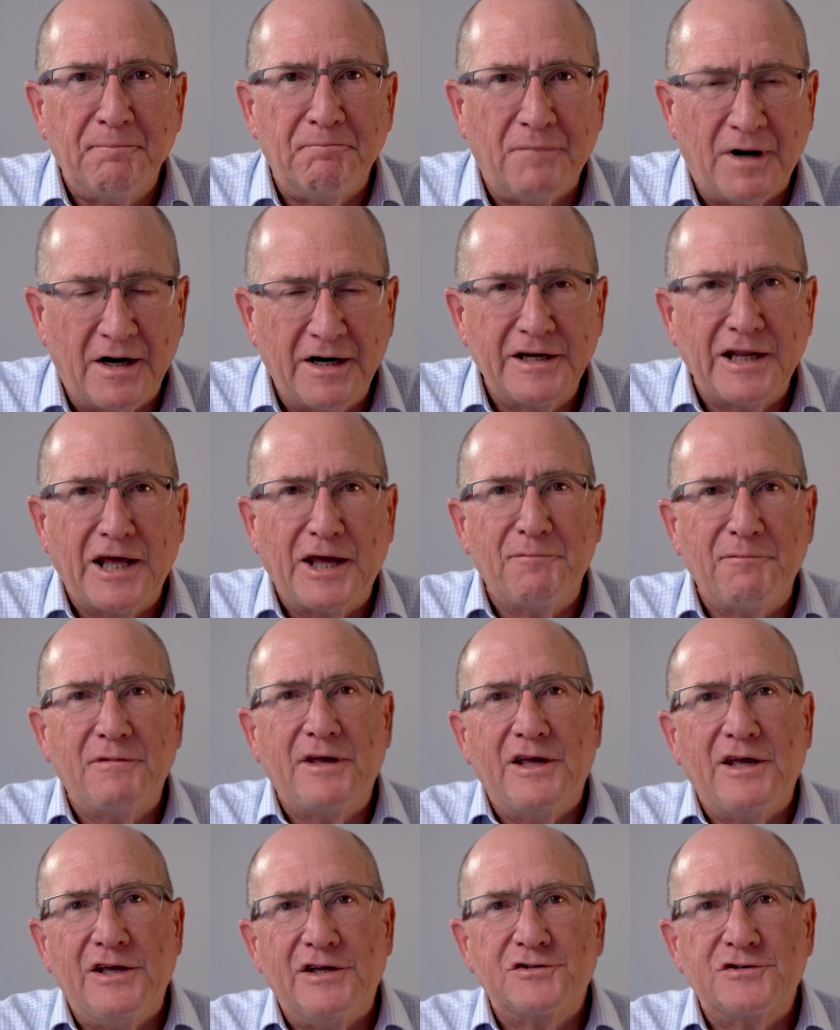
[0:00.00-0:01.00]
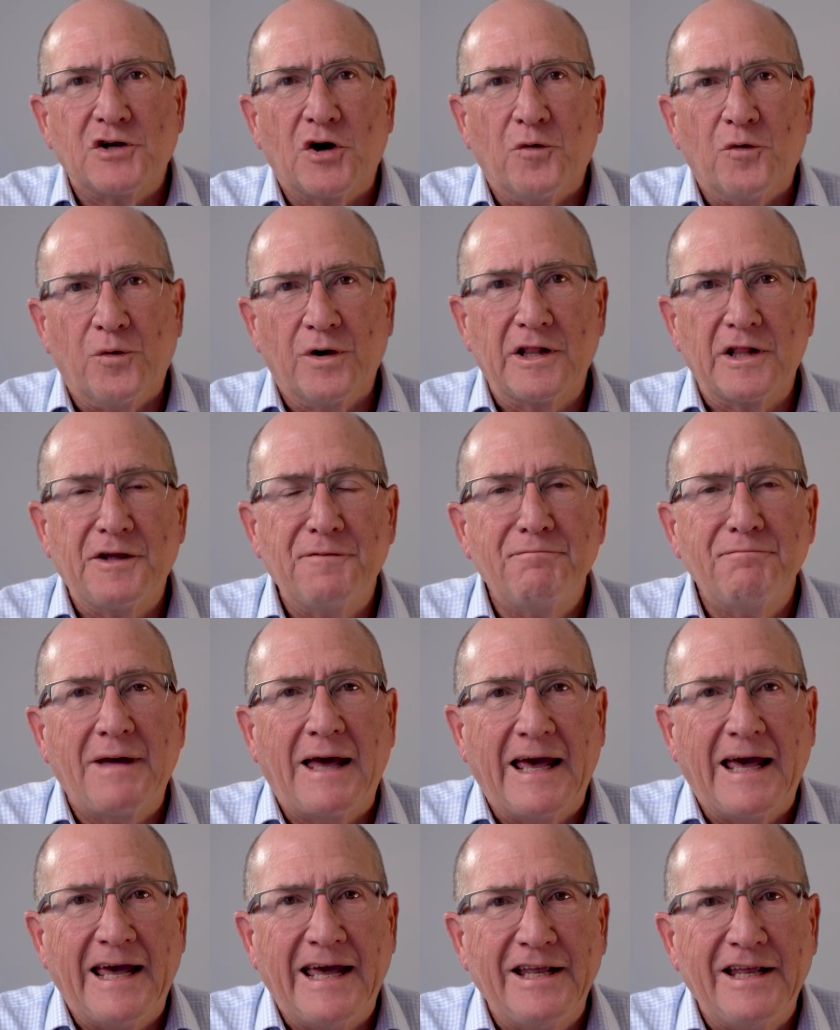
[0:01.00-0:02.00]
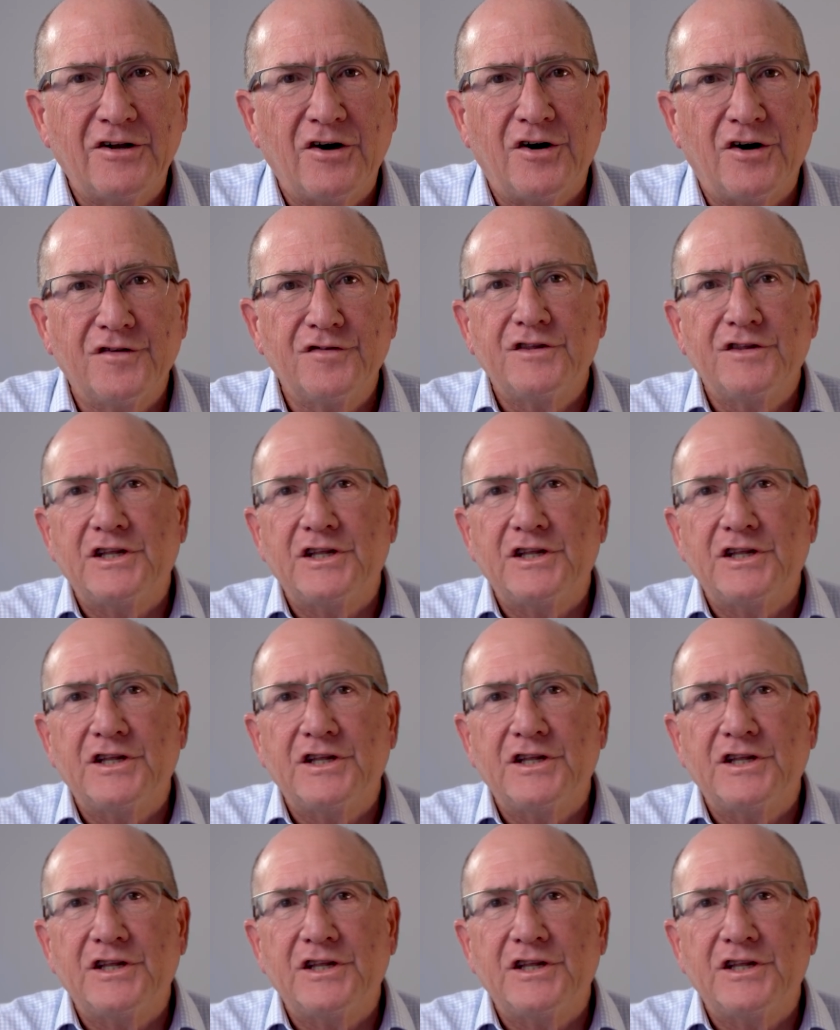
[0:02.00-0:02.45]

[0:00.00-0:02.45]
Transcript: my name is Willem, and on